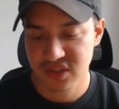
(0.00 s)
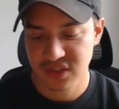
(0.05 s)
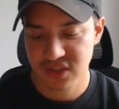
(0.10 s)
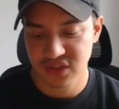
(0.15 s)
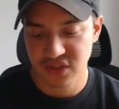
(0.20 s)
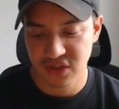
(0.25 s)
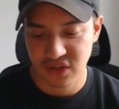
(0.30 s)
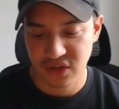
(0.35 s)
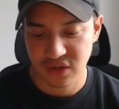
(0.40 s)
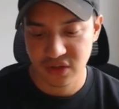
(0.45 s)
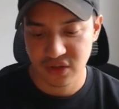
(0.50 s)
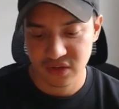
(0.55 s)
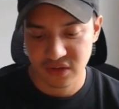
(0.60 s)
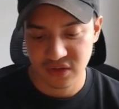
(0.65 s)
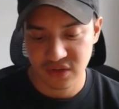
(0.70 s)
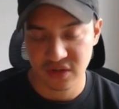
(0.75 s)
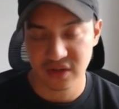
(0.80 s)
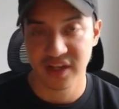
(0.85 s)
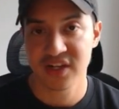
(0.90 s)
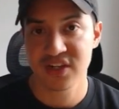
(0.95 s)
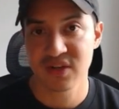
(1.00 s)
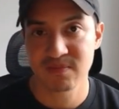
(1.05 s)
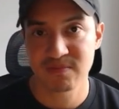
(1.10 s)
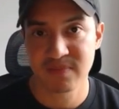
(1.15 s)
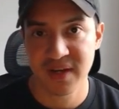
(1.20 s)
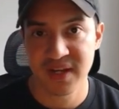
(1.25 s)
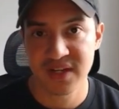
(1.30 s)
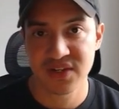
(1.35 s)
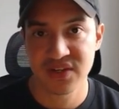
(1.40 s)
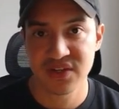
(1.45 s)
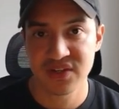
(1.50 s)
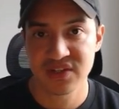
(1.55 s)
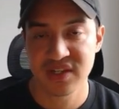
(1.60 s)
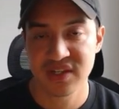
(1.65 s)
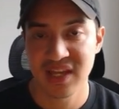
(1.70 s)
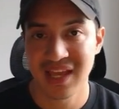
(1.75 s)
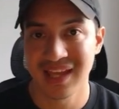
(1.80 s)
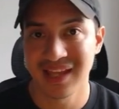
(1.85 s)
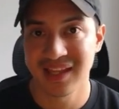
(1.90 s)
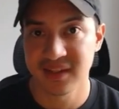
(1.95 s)
your collection pages,
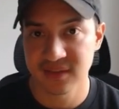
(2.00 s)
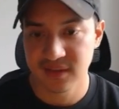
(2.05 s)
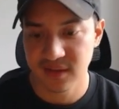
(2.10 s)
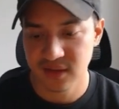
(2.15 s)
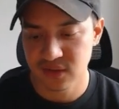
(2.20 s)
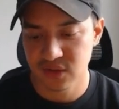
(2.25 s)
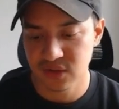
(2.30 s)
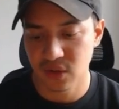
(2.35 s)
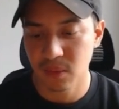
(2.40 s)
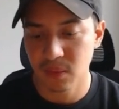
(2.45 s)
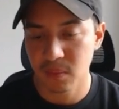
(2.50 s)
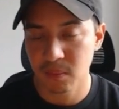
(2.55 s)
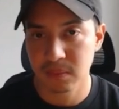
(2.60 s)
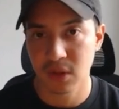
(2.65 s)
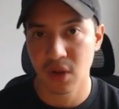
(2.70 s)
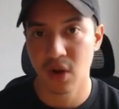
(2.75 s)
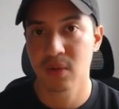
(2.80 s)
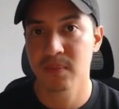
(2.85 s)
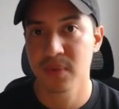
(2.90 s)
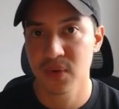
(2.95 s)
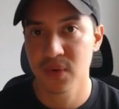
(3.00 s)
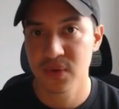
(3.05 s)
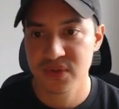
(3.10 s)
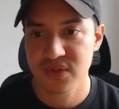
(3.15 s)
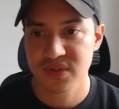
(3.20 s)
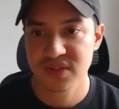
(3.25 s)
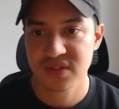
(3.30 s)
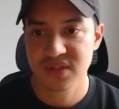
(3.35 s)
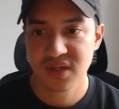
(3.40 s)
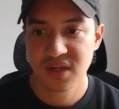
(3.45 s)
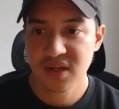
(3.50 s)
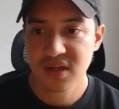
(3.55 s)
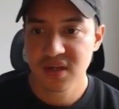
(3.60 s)
and your blog posts.